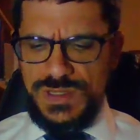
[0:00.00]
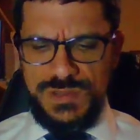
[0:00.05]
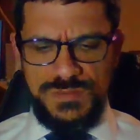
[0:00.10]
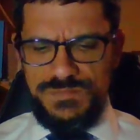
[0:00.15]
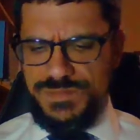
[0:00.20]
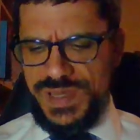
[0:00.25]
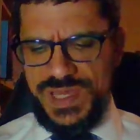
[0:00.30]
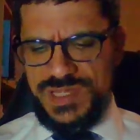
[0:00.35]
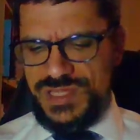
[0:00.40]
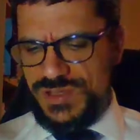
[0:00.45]

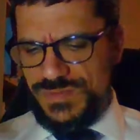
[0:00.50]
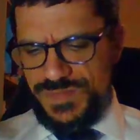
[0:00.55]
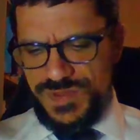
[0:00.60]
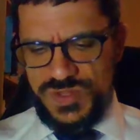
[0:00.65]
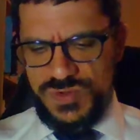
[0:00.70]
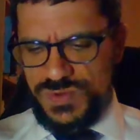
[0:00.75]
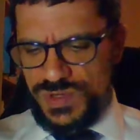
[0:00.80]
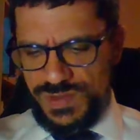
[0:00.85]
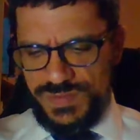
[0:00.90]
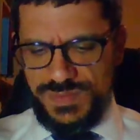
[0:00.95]
based on
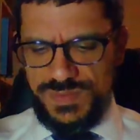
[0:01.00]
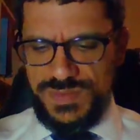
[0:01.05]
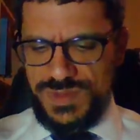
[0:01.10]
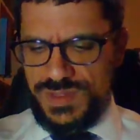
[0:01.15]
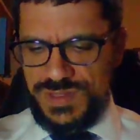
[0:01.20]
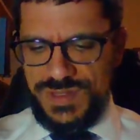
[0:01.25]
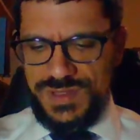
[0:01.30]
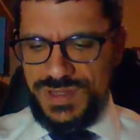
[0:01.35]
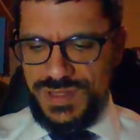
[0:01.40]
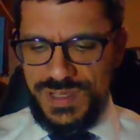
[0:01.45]
psukim
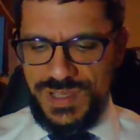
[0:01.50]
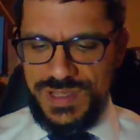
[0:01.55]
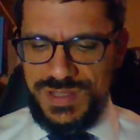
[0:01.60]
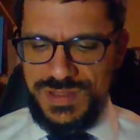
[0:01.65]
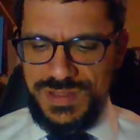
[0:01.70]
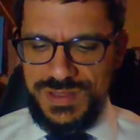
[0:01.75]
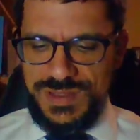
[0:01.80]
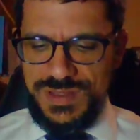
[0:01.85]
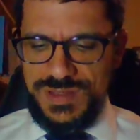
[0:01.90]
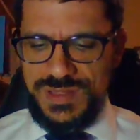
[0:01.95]
in
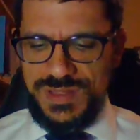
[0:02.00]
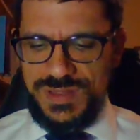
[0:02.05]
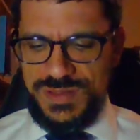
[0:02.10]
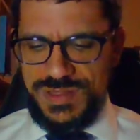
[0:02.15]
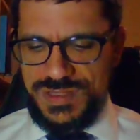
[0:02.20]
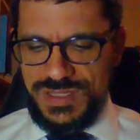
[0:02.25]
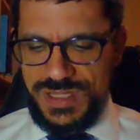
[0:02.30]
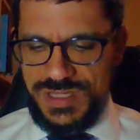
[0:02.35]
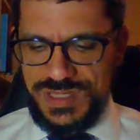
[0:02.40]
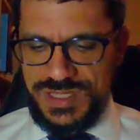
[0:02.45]

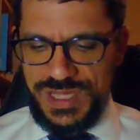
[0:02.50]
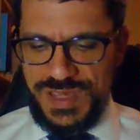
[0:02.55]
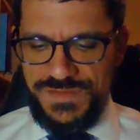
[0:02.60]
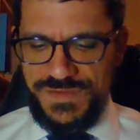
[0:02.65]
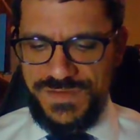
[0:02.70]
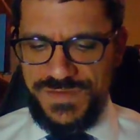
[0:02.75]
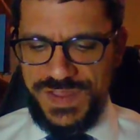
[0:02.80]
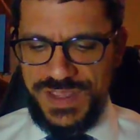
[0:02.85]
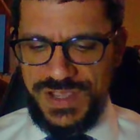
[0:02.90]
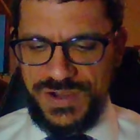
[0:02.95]
Sefer
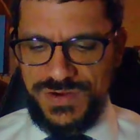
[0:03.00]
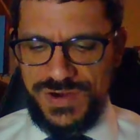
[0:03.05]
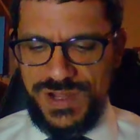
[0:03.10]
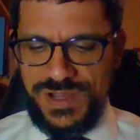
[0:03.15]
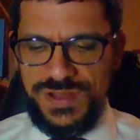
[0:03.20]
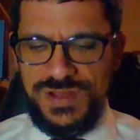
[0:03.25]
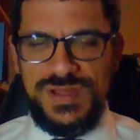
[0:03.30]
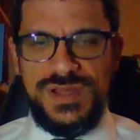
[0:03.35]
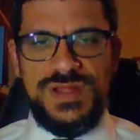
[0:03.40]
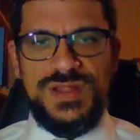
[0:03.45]
Vayikra,
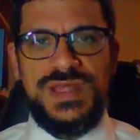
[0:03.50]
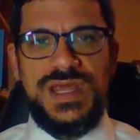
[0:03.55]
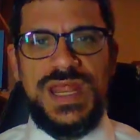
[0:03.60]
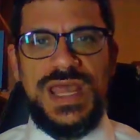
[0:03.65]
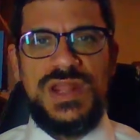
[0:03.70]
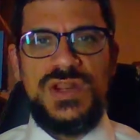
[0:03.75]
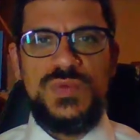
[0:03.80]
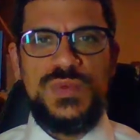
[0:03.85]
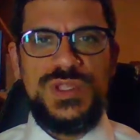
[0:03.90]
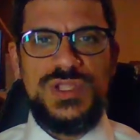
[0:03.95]
that how
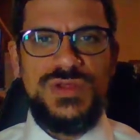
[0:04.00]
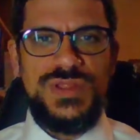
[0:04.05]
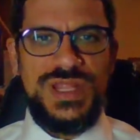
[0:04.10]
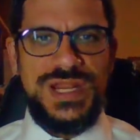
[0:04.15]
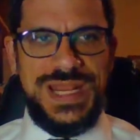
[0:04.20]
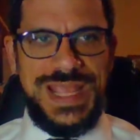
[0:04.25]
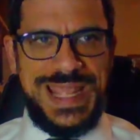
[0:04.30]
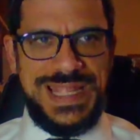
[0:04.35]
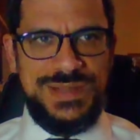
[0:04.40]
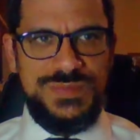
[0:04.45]
do we know that an
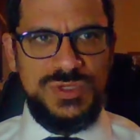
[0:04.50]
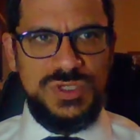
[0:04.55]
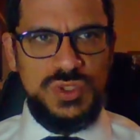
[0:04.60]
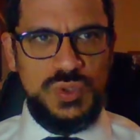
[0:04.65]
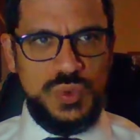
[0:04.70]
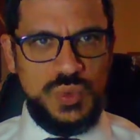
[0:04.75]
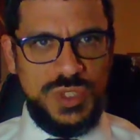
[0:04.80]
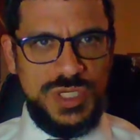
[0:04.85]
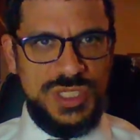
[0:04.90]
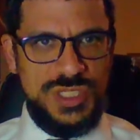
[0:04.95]
animal
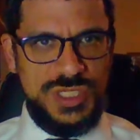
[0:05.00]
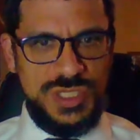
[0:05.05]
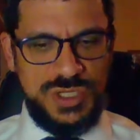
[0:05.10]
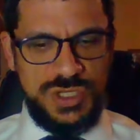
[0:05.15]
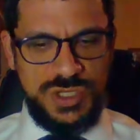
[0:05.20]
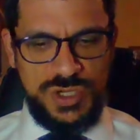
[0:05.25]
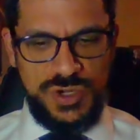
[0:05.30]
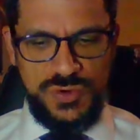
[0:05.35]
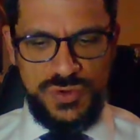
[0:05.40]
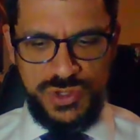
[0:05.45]
was
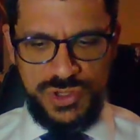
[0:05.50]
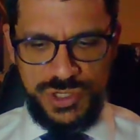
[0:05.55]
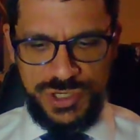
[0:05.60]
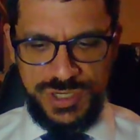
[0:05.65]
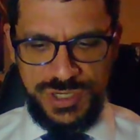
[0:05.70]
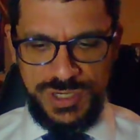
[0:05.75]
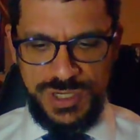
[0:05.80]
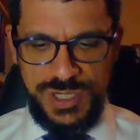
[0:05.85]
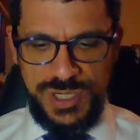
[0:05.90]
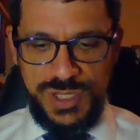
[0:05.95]

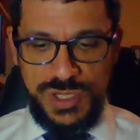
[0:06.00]
kosher?